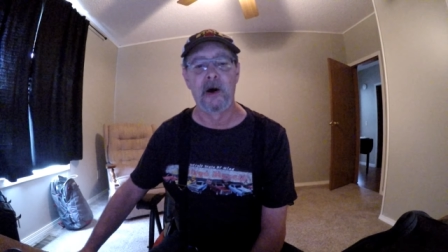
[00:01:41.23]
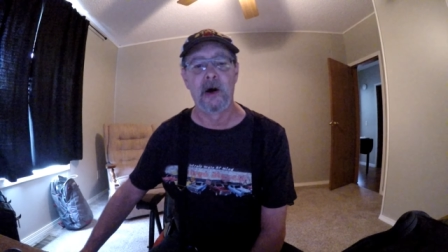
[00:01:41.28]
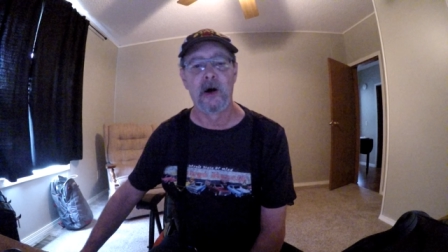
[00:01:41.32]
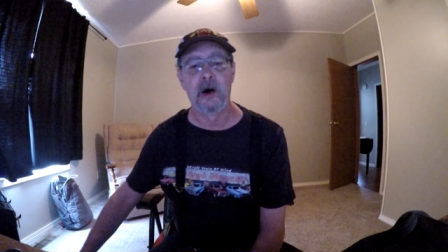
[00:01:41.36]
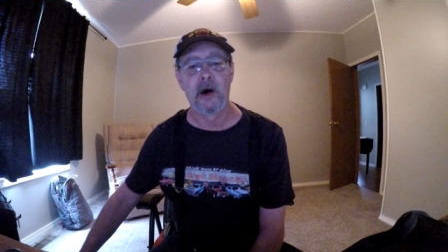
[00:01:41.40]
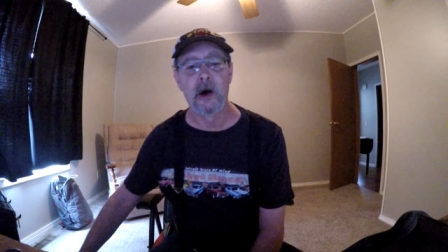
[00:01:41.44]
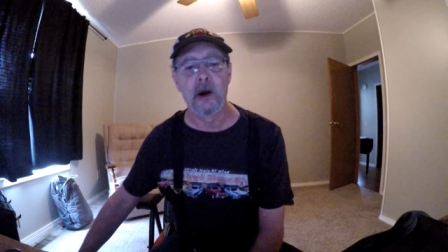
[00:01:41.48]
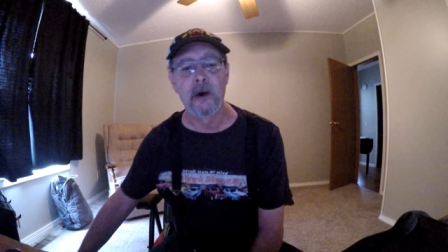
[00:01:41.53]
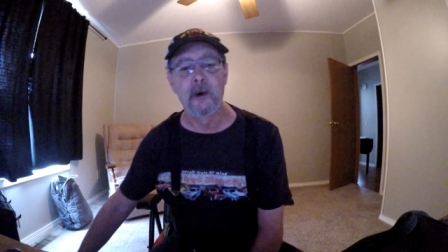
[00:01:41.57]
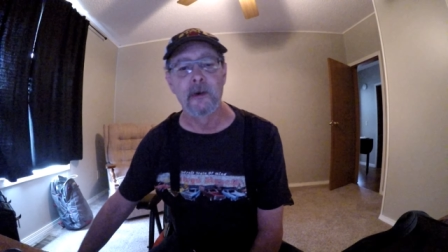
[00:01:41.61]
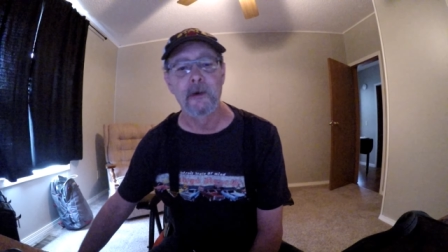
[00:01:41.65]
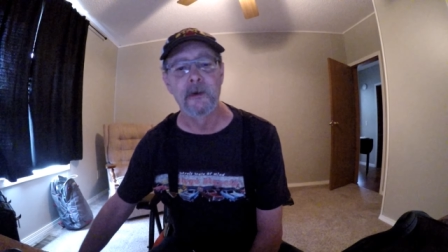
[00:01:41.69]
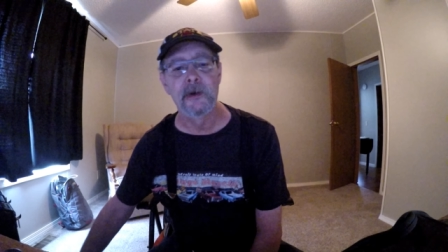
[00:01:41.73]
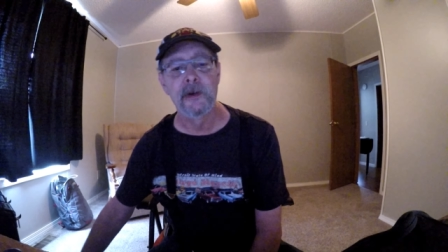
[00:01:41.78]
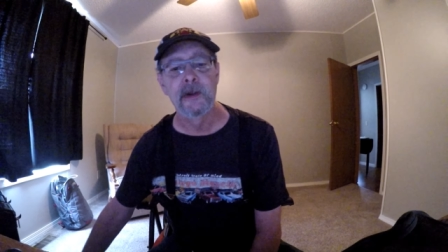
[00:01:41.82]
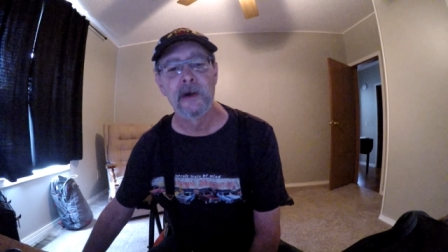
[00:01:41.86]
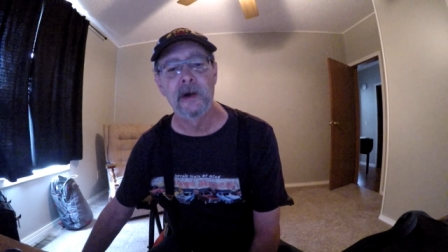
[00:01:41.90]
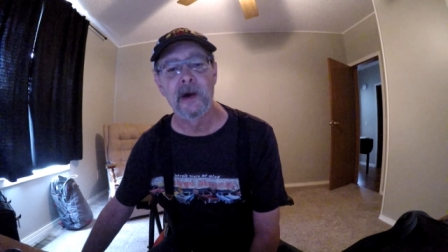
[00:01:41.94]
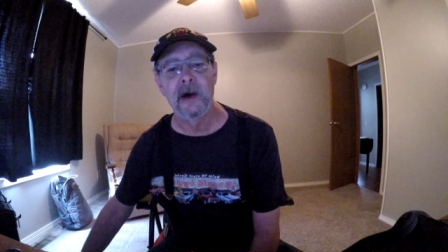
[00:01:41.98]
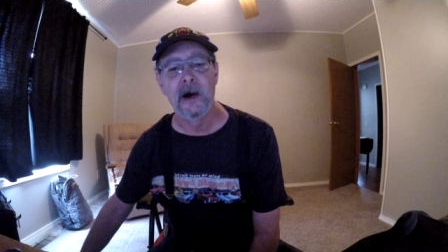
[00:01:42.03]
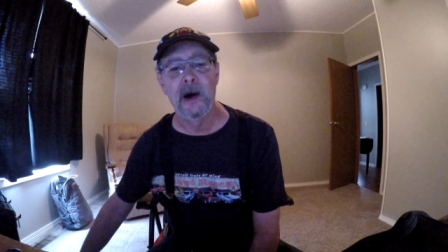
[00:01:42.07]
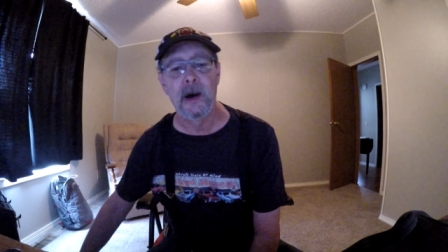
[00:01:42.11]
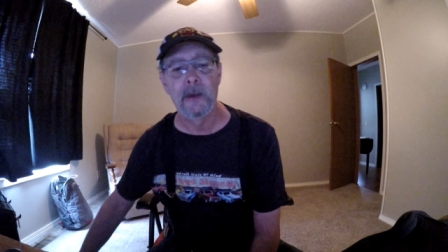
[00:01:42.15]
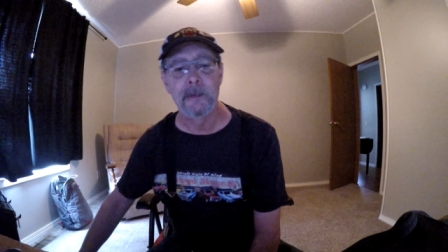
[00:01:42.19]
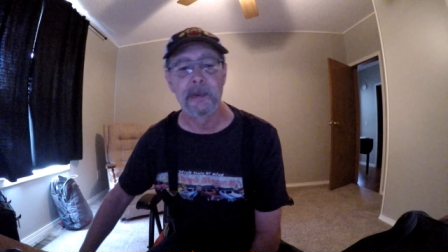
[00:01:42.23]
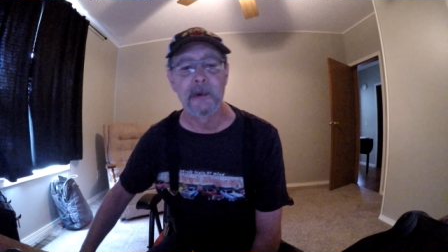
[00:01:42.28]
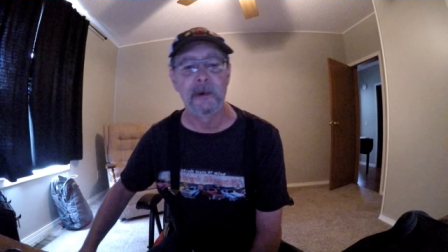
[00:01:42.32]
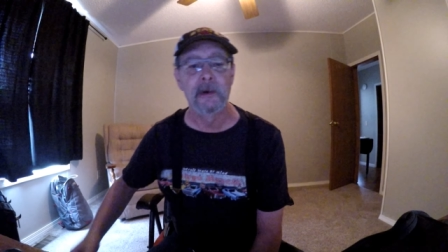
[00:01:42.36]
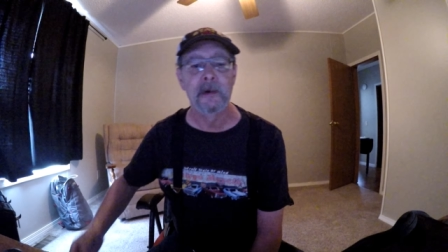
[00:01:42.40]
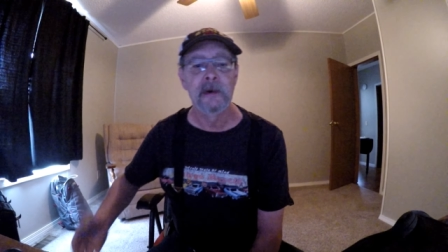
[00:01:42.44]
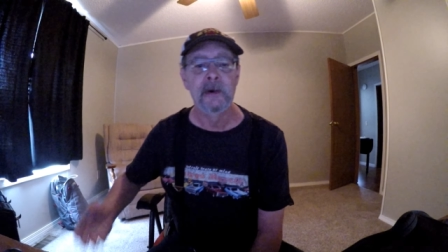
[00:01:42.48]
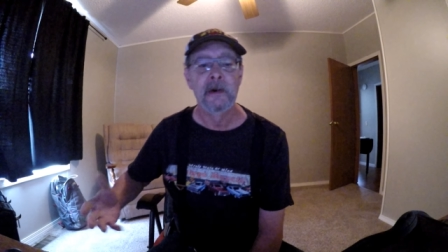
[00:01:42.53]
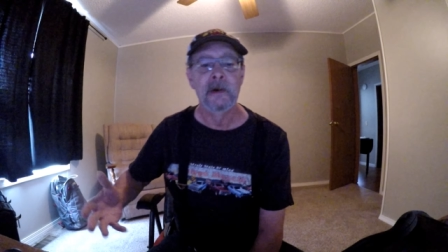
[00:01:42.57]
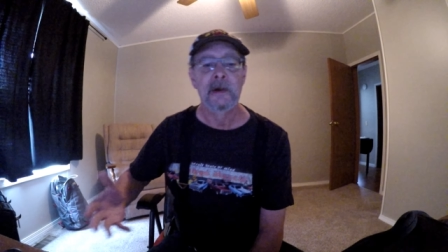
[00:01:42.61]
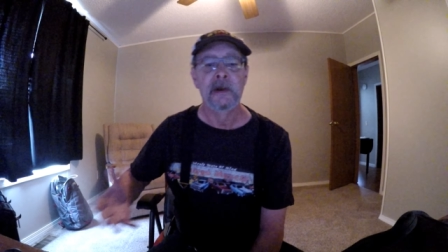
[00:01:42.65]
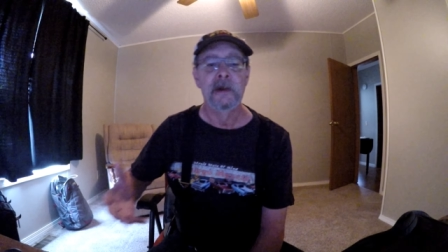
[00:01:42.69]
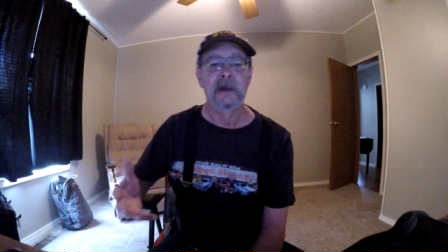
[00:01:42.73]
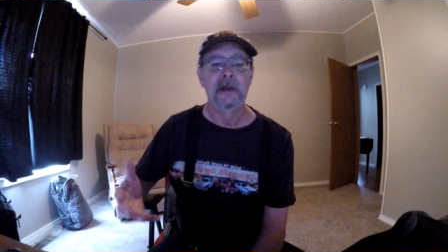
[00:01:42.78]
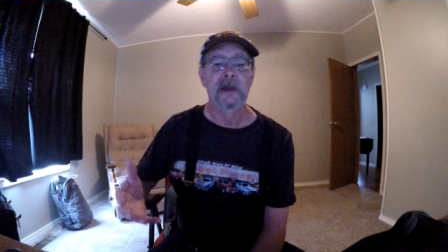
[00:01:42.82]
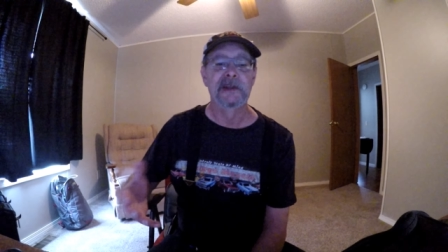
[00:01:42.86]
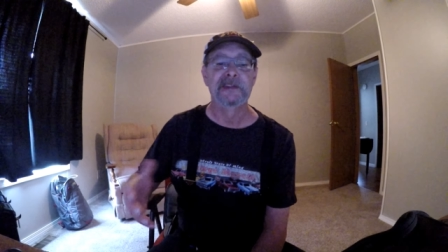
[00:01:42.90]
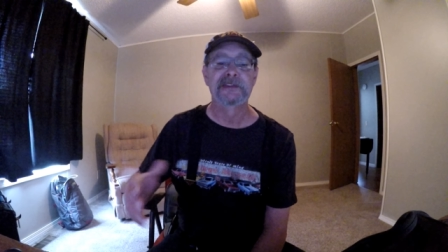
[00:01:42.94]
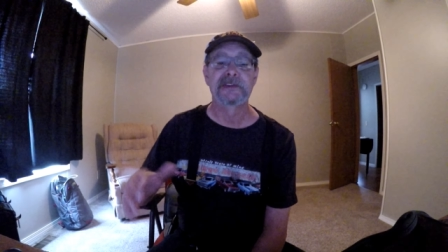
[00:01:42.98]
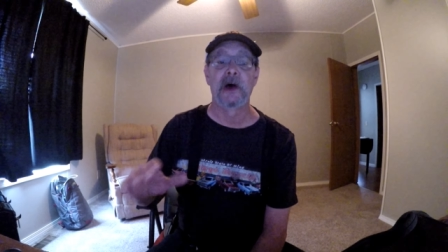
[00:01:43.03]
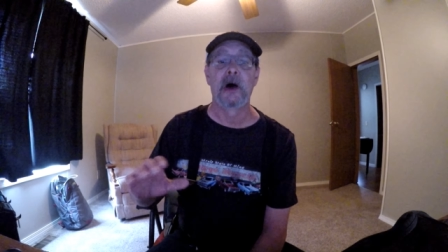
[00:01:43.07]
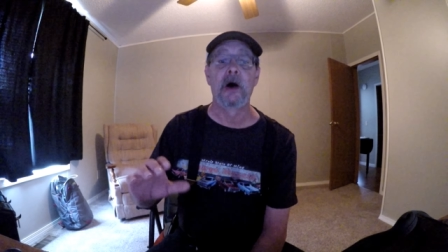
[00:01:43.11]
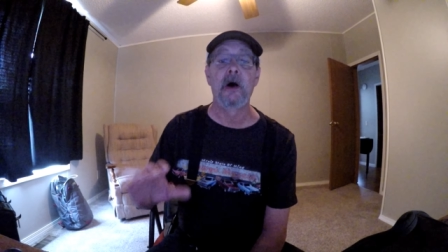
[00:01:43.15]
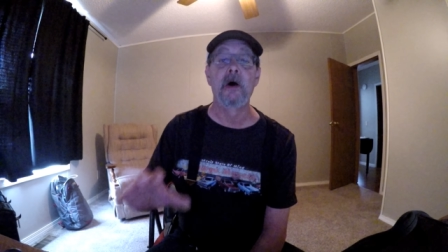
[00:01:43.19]
hard upper.
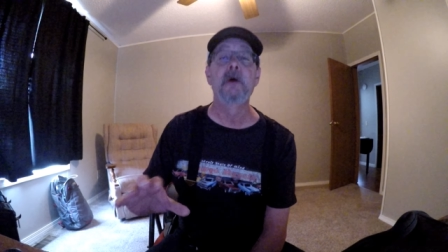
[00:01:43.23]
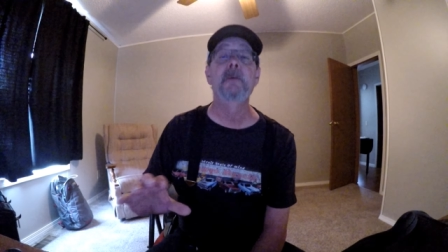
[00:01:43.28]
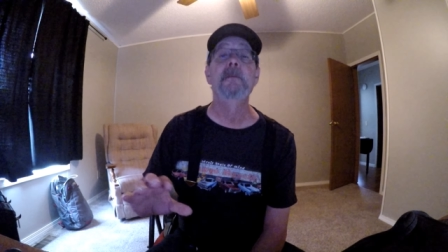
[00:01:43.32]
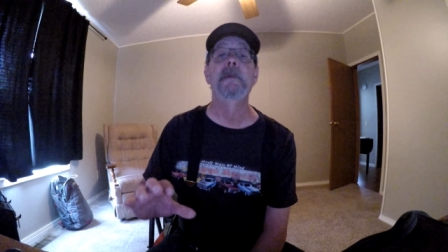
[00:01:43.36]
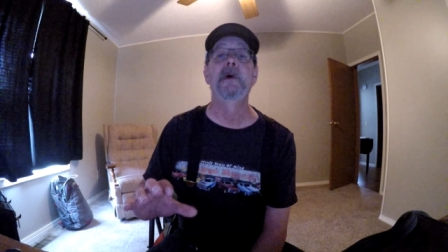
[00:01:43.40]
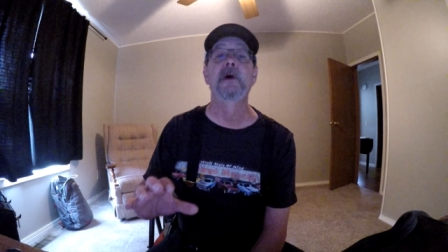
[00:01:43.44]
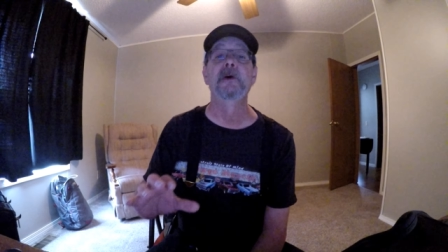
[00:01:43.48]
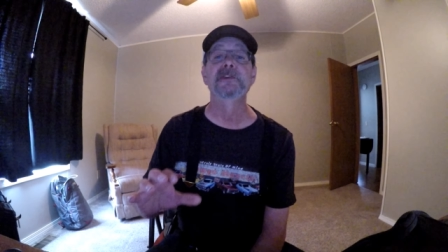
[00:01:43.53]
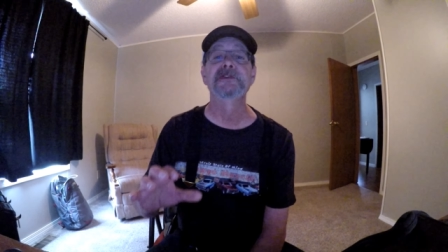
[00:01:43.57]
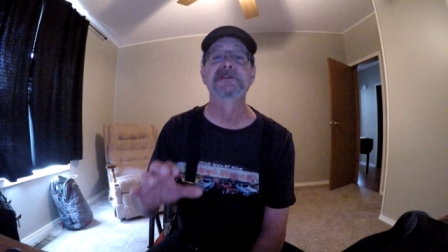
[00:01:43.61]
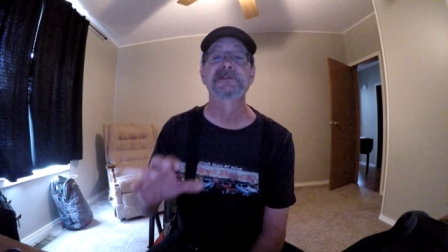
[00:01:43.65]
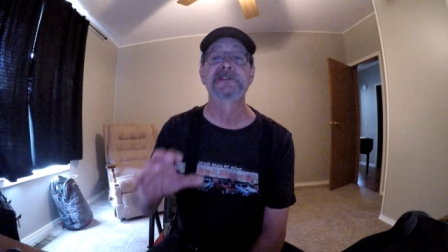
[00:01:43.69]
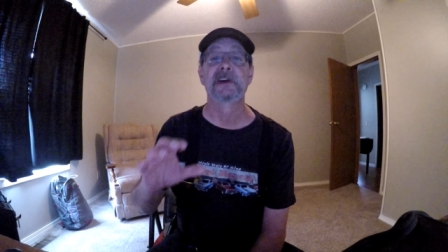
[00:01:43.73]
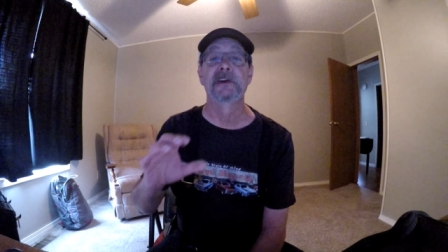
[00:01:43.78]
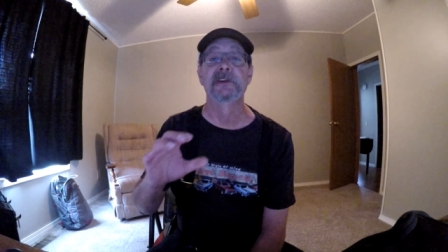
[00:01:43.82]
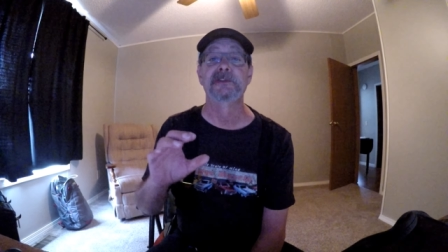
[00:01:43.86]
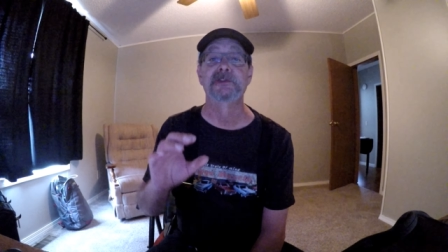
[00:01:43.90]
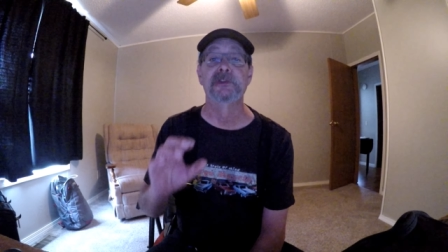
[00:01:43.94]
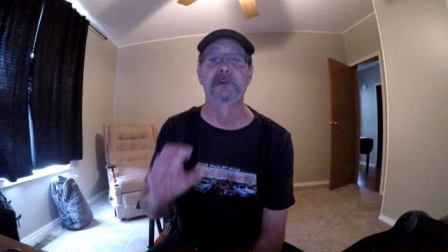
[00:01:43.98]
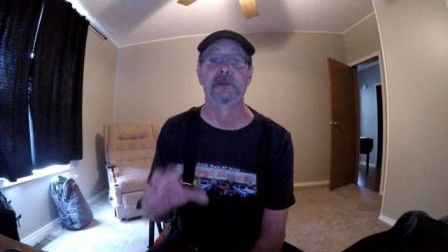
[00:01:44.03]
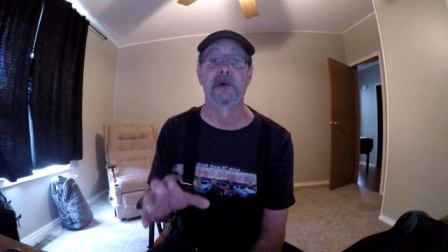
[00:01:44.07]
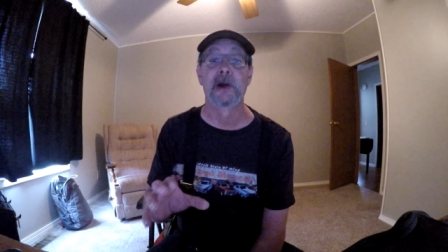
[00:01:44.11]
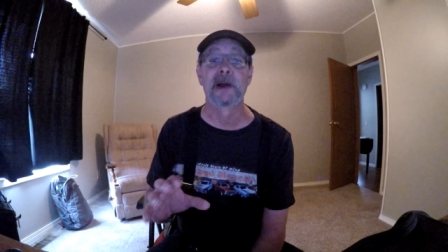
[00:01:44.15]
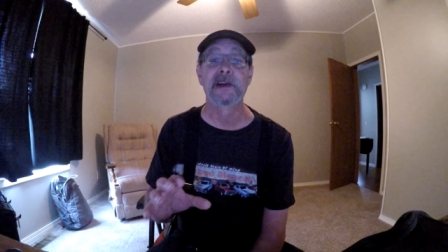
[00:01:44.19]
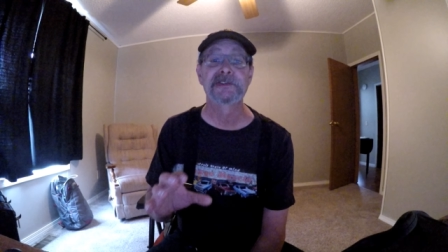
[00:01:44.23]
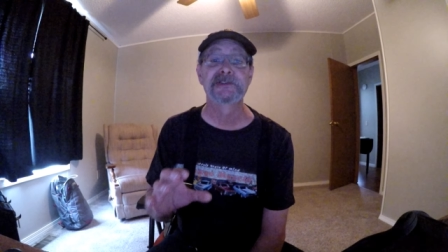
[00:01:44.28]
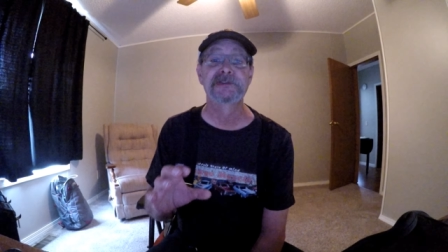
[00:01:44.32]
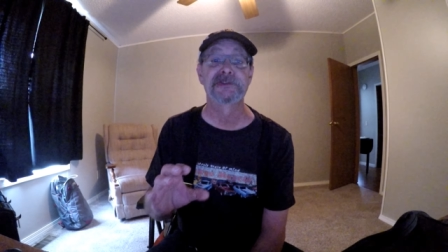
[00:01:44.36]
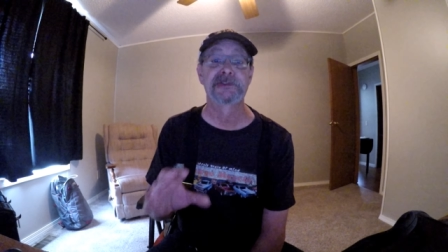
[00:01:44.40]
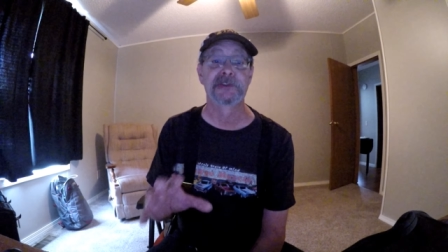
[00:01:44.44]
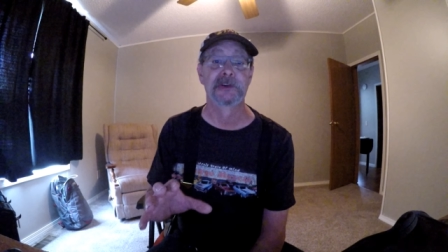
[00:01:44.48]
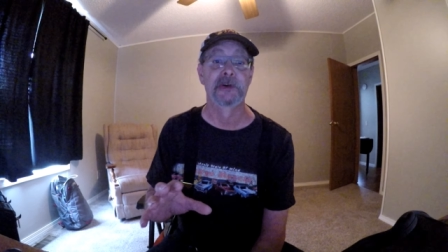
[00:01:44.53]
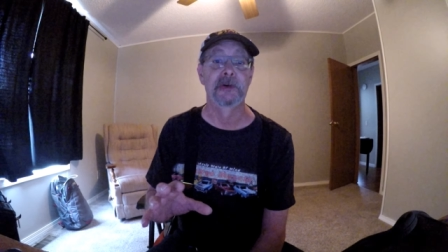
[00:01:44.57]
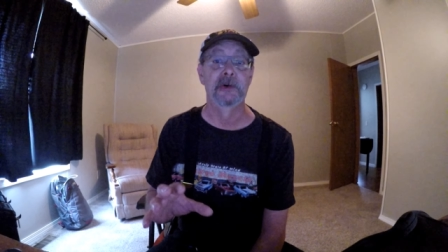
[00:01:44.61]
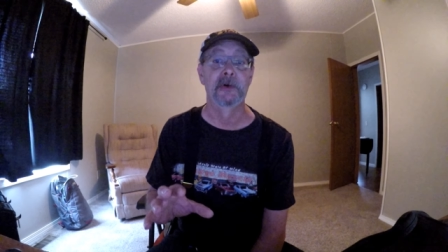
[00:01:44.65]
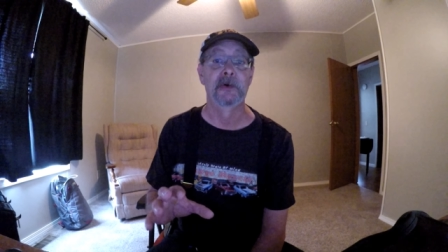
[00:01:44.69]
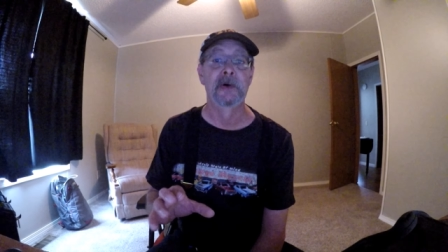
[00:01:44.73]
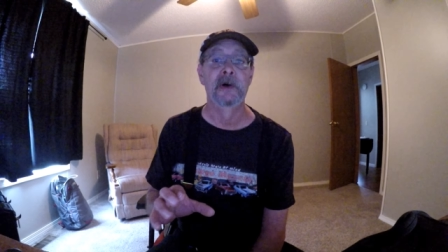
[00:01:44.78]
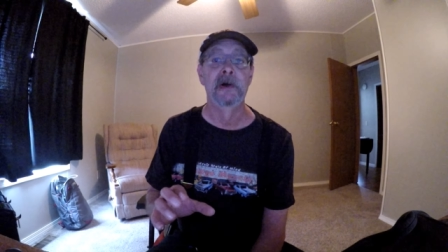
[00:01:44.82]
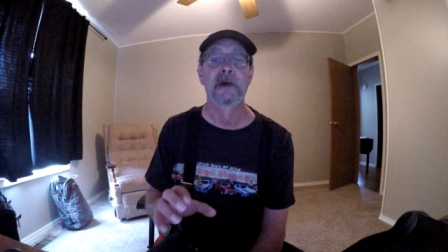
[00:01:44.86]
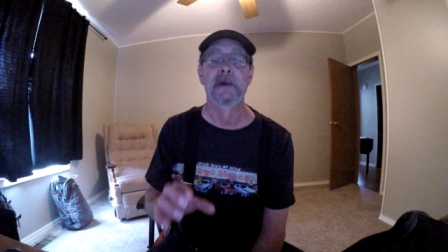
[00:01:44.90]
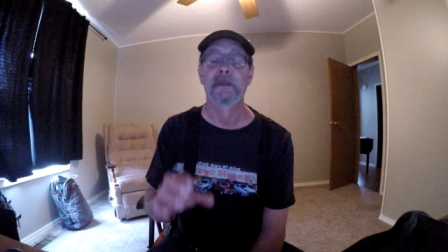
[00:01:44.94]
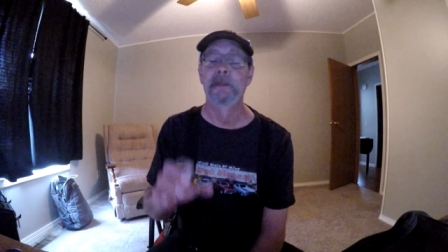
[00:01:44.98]
It's almost a dress shoe,